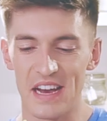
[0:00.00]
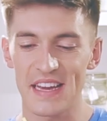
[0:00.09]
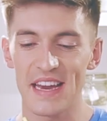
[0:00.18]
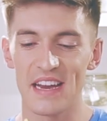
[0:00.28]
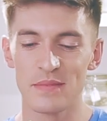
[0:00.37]

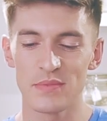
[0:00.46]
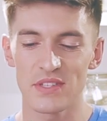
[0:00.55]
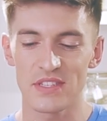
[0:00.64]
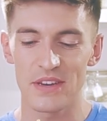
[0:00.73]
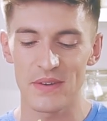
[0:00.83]
Okay, I'm
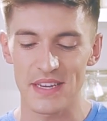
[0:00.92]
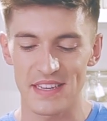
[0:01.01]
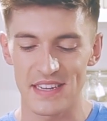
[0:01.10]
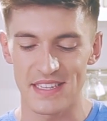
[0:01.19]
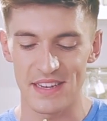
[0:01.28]
so
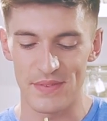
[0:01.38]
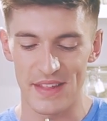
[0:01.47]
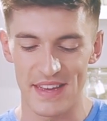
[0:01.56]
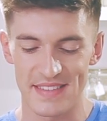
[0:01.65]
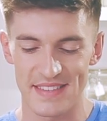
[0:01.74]
excited for
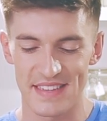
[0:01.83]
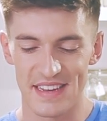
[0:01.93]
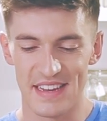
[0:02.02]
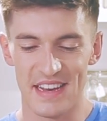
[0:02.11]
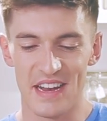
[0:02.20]

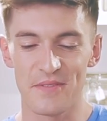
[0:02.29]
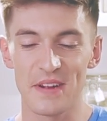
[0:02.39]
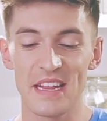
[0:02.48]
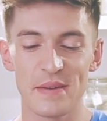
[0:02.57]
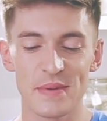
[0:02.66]
this. I
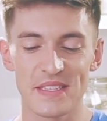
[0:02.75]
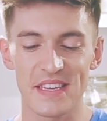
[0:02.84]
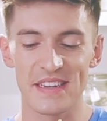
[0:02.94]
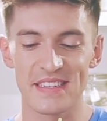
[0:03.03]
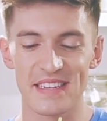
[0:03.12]
really hope it's
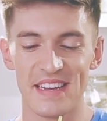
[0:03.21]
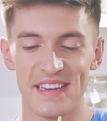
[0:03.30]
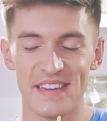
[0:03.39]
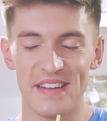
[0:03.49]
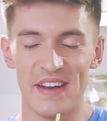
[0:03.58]
good.
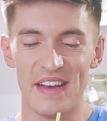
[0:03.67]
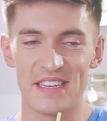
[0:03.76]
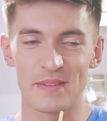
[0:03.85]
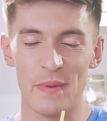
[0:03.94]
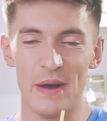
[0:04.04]

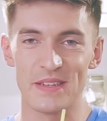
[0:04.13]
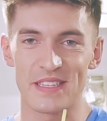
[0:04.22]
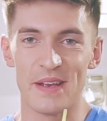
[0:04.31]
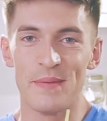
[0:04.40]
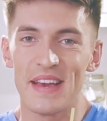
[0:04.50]
It
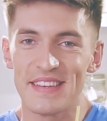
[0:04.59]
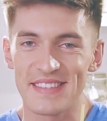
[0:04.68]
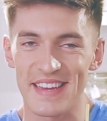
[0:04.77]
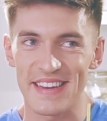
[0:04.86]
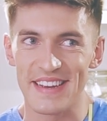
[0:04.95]
smells
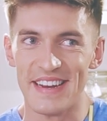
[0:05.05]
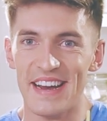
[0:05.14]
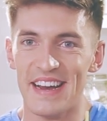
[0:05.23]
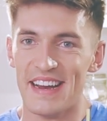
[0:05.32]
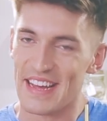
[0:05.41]
amazing.
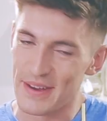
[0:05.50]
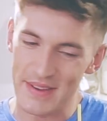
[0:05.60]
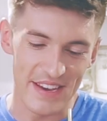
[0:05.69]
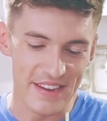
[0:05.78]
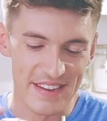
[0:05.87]
Here
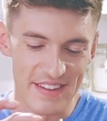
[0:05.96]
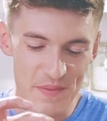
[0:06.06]
we go.